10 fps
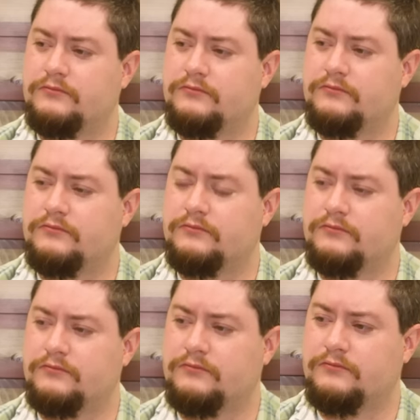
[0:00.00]

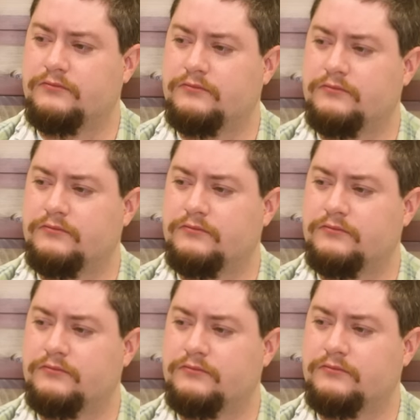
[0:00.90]

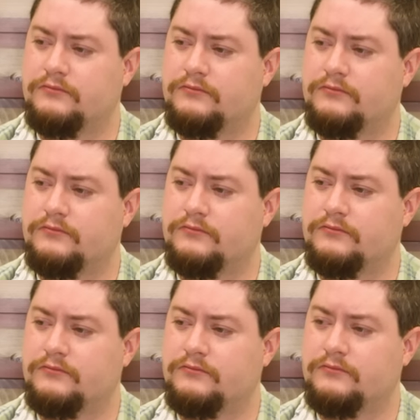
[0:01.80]

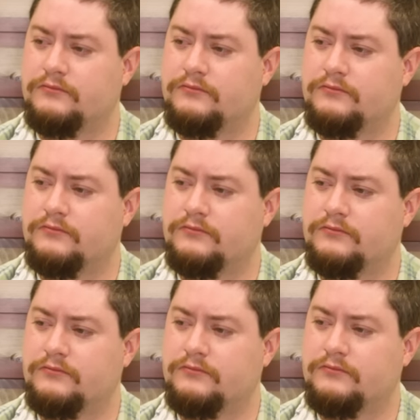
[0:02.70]

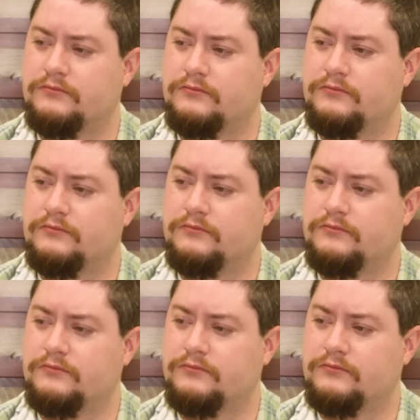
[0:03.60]

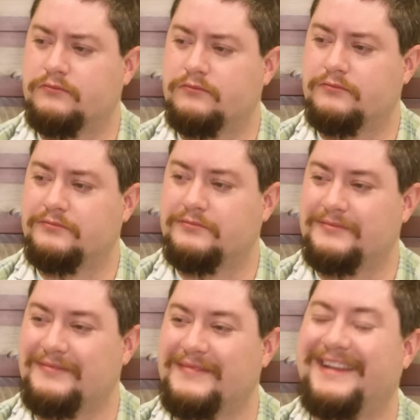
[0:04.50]

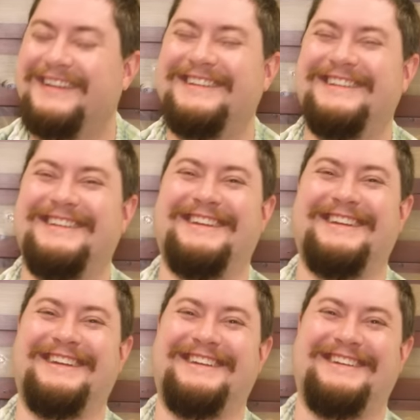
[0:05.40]

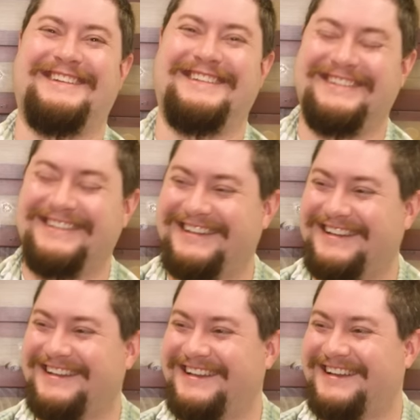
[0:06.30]

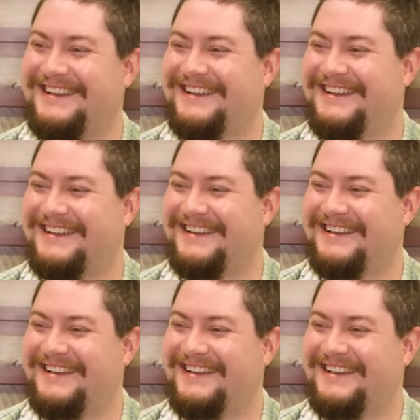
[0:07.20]
The person shown says nothing.